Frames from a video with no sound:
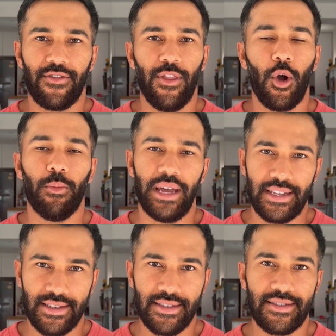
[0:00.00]
no
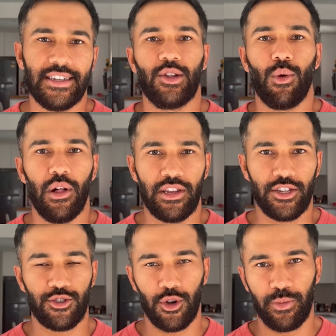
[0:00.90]
basis in quality
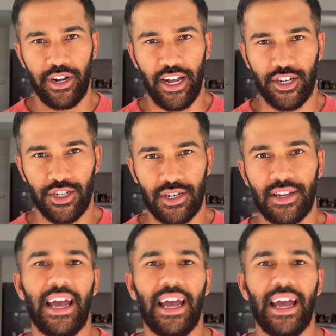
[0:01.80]
stroke production,